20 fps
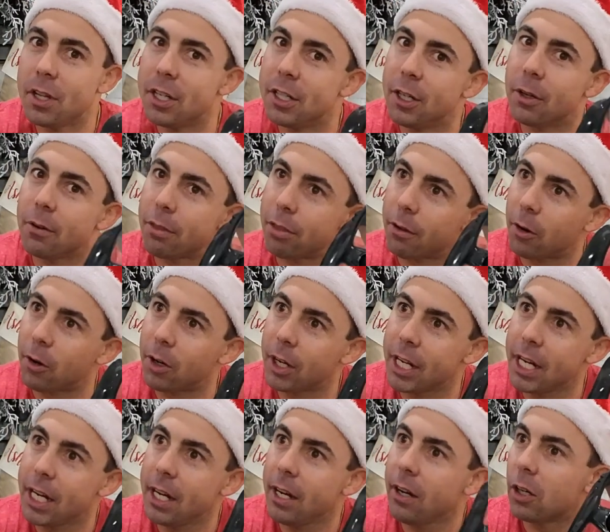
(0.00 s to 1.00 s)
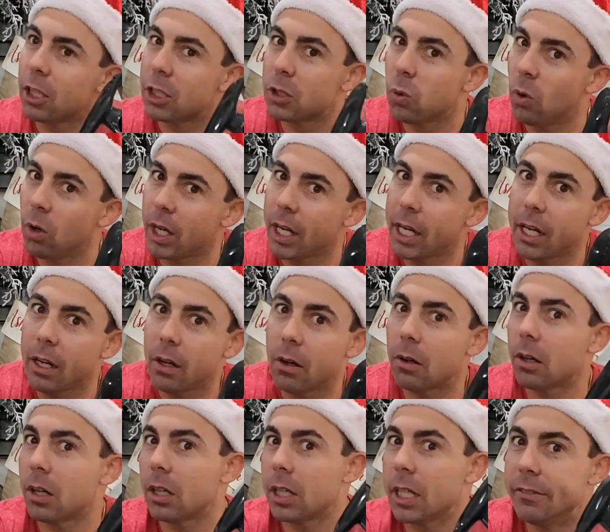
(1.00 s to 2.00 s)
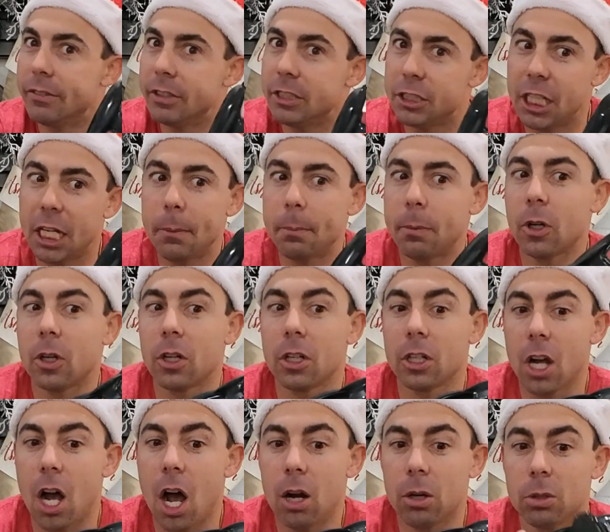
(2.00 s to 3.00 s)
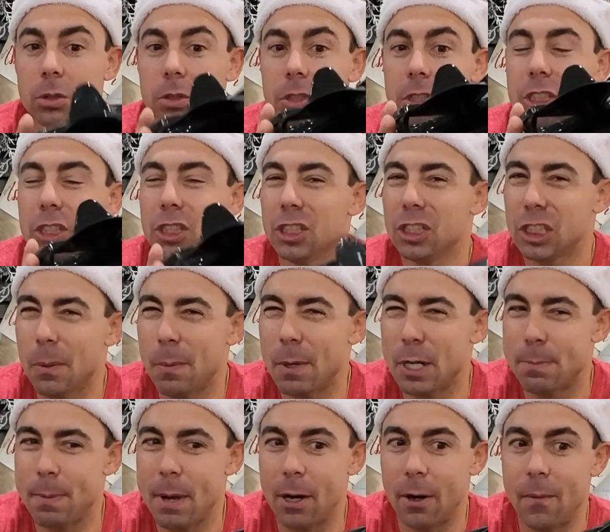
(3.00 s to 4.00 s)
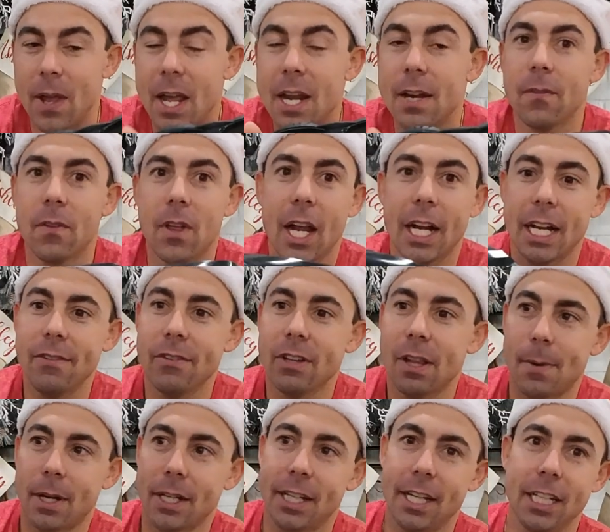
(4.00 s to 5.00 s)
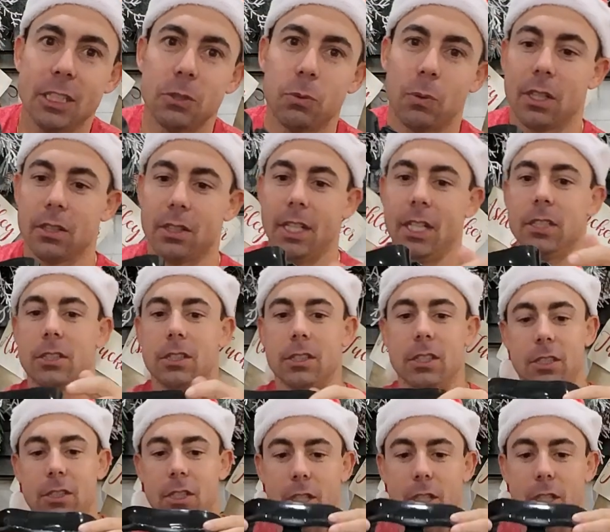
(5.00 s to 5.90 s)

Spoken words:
than your 30 or 20 or even cheaper goggles. So much better. And I can even let my kids wear these because